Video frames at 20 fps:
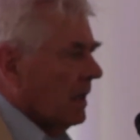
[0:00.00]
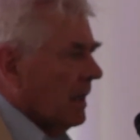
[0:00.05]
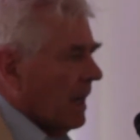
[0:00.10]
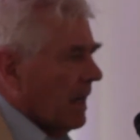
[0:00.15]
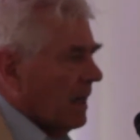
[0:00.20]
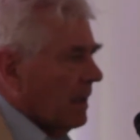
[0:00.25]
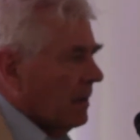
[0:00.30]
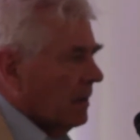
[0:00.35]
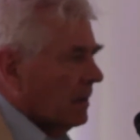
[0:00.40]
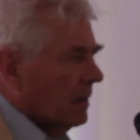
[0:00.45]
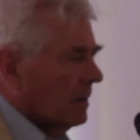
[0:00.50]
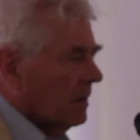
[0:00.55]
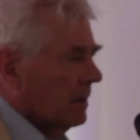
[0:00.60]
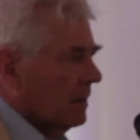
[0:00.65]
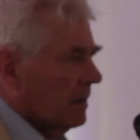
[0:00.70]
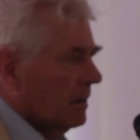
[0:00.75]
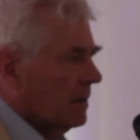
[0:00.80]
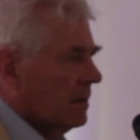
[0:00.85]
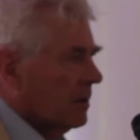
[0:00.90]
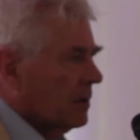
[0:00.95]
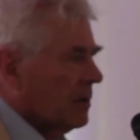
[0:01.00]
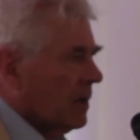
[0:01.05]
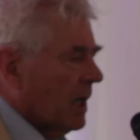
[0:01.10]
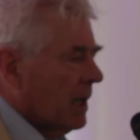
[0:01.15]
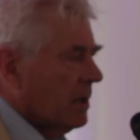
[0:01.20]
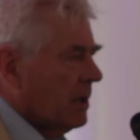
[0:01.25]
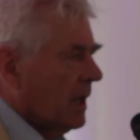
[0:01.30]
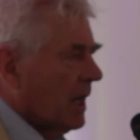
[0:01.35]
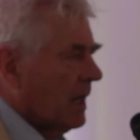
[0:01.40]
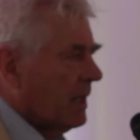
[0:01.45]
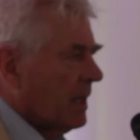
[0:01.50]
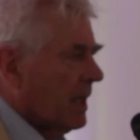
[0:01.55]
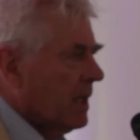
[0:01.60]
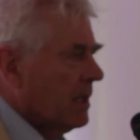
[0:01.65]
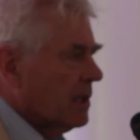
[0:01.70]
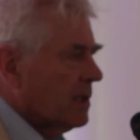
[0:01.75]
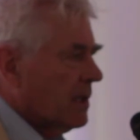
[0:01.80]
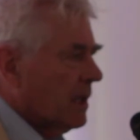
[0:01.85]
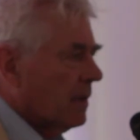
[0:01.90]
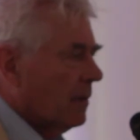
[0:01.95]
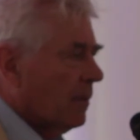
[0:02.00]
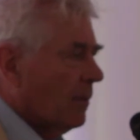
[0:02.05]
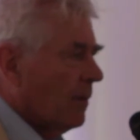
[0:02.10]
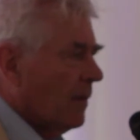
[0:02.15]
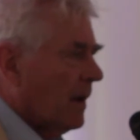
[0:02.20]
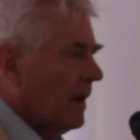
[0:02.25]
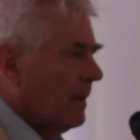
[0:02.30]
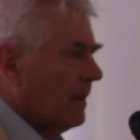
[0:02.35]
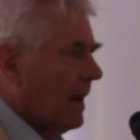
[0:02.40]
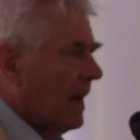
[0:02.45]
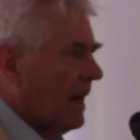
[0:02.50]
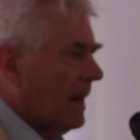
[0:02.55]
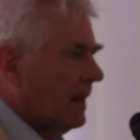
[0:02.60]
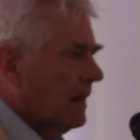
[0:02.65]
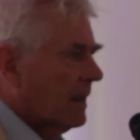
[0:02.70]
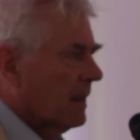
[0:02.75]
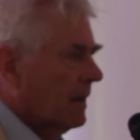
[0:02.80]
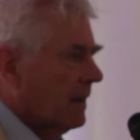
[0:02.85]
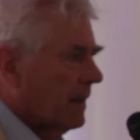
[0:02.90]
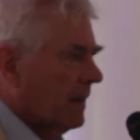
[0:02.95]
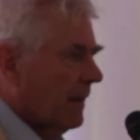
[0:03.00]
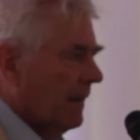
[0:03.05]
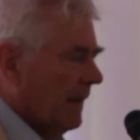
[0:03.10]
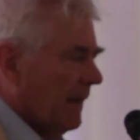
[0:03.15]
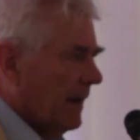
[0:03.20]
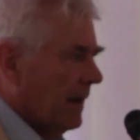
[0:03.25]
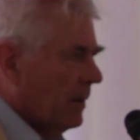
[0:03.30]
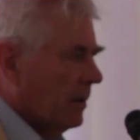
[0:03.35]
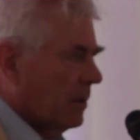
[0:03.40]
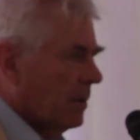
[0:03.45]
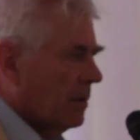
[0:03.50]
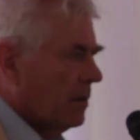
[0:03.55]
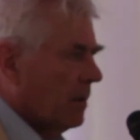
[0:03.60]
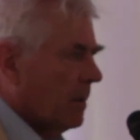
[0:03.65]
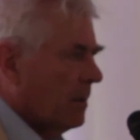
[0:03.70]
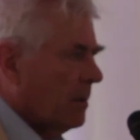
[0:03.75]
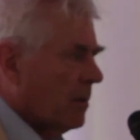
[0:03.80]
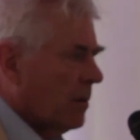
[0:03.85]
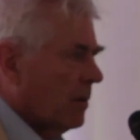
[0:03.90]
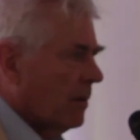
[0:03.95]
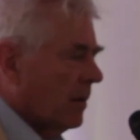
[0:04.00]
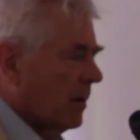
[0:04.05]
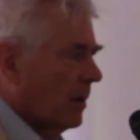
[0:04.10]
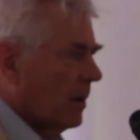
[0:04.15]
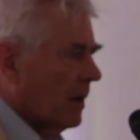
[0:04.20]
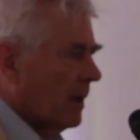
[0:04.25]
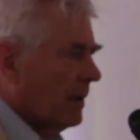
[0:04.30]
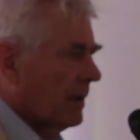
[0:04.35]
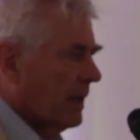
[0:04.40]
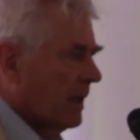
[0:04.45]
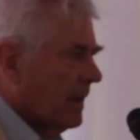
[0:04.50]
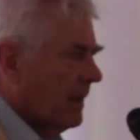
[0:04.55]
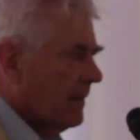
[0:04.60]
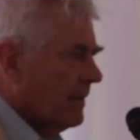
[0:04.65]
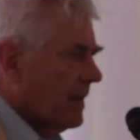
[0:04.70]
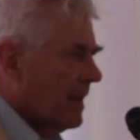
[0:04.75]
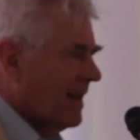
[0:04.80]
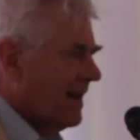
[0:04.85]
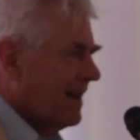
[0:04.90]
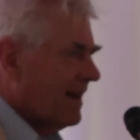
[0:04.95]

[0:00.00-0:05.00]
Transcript: Now, to try to get instant feedback in order to improve loyalty,